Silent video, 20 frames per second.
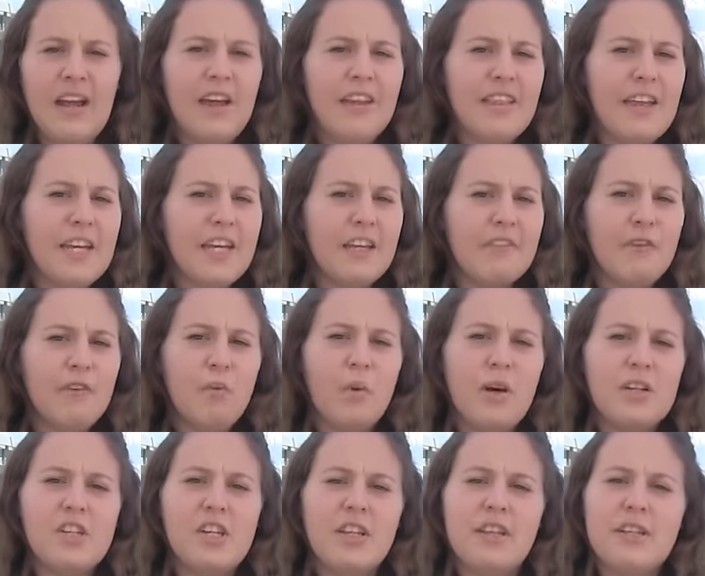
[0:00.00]
Thank you for
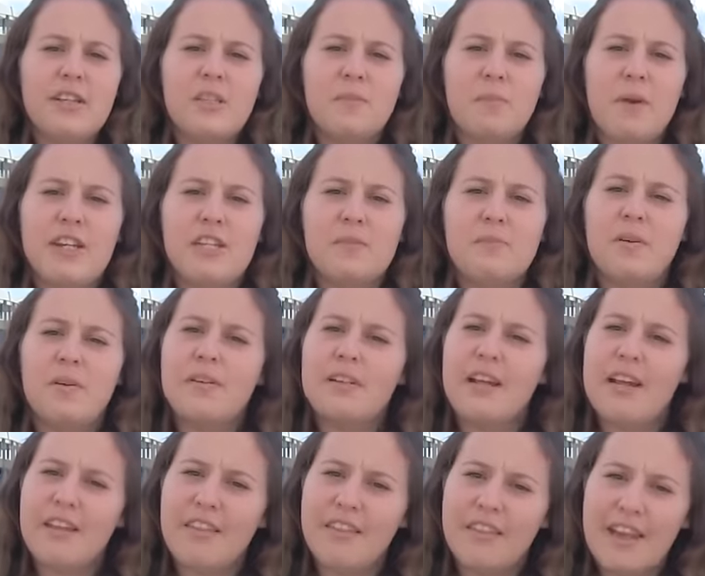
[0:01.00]
watching this space pod
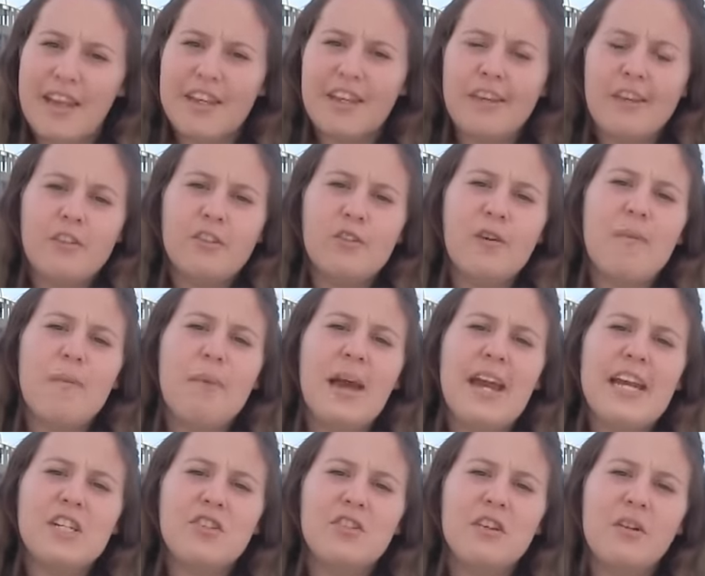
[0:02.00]
and thank you to our
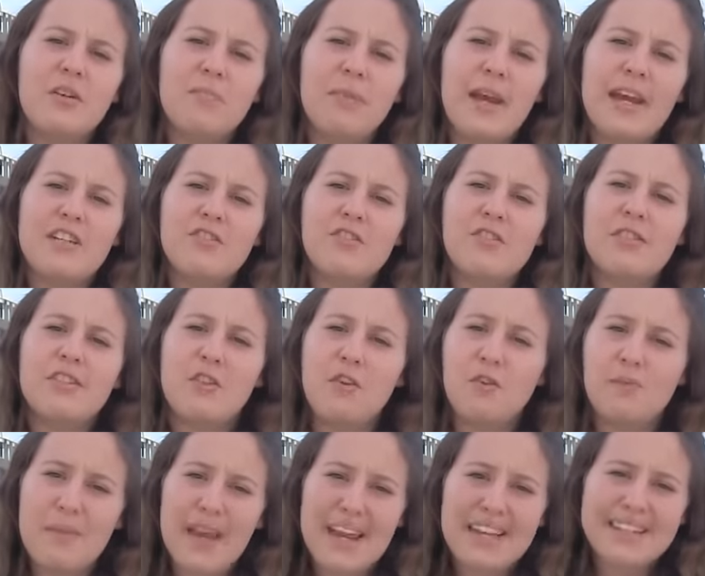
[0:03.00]
Patreon patrons
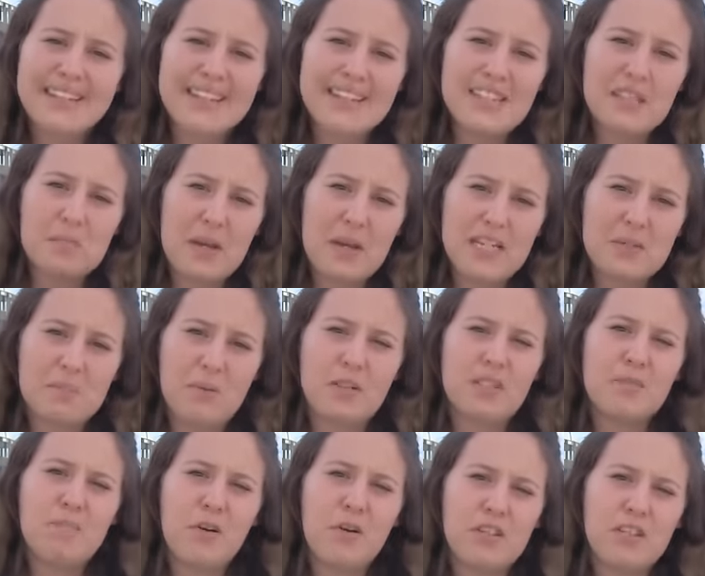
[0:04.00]
who make these space
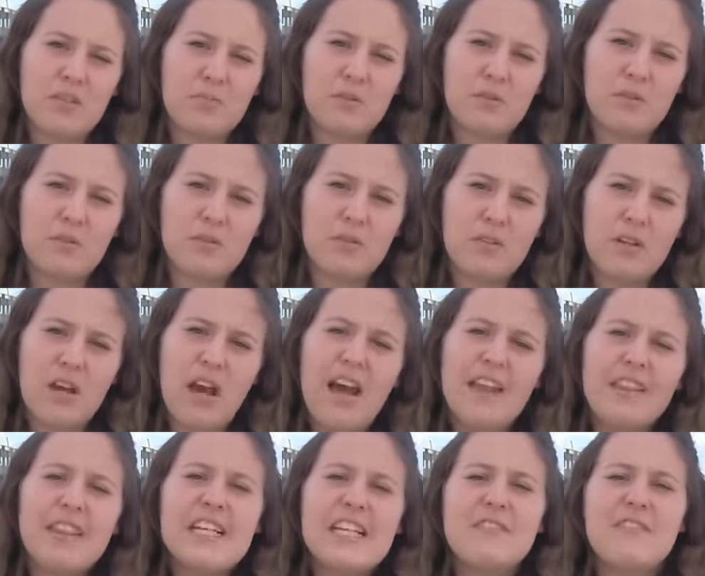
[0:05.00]
pods possible.
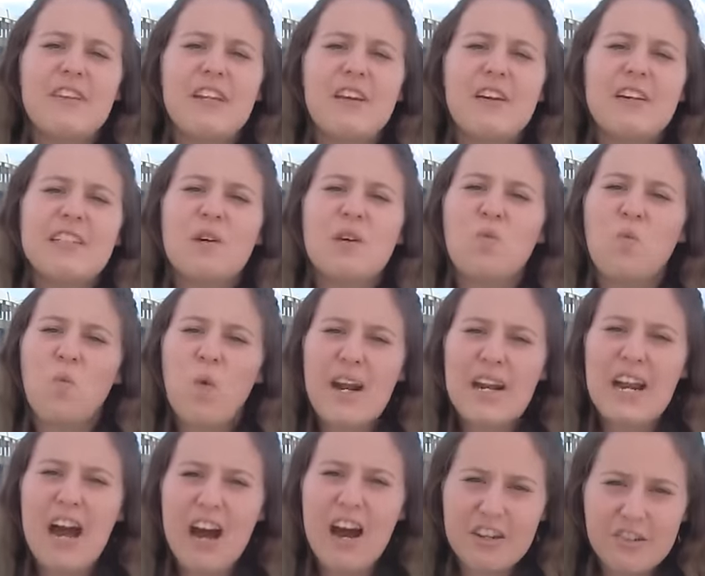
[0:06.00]
These videos are
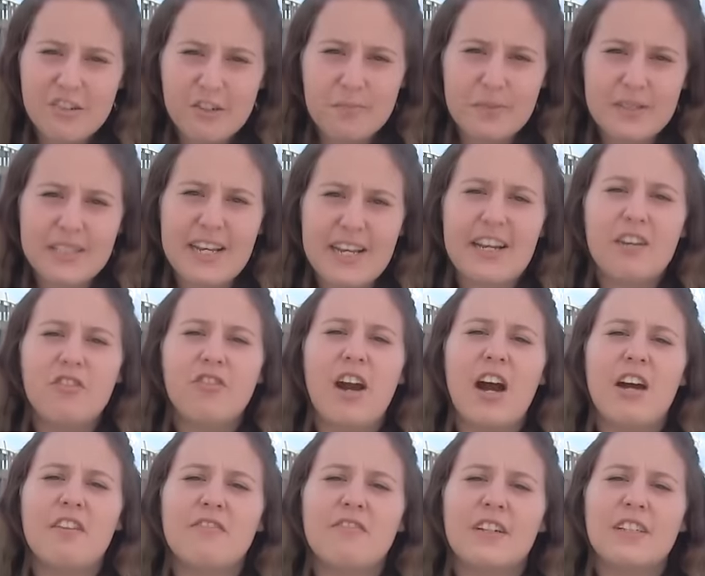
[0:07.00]
100%
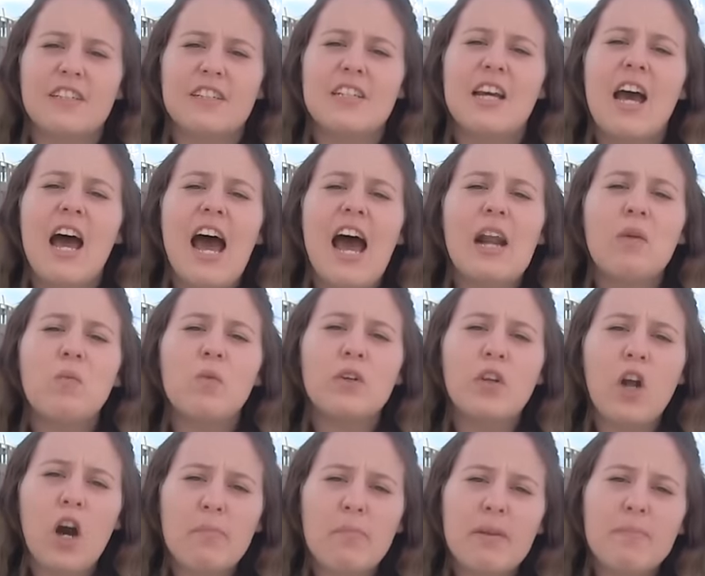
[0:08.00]
crowdfunded and would
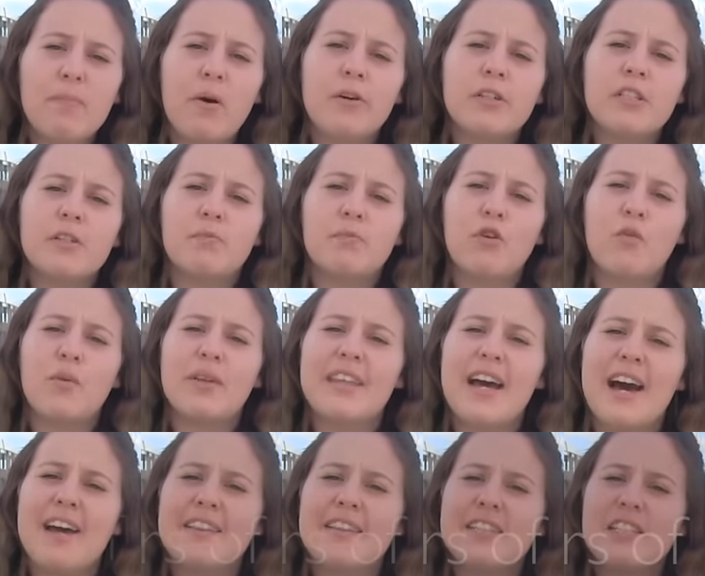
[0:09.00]
not be possible
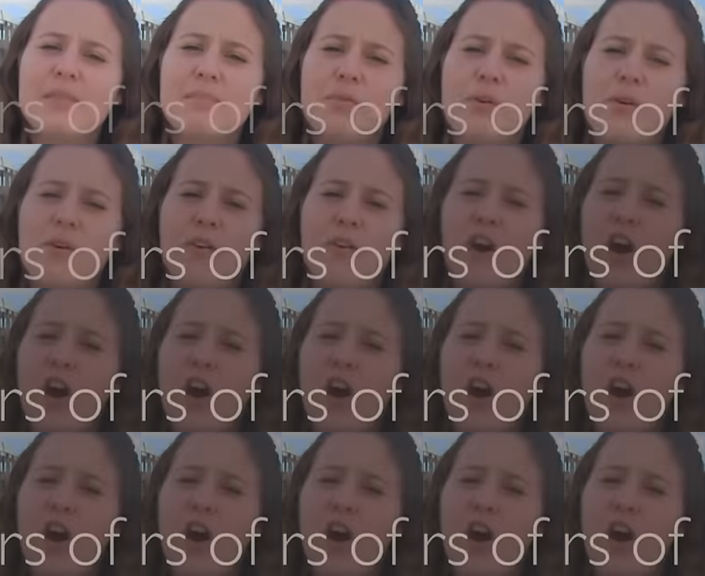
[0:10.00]
without the support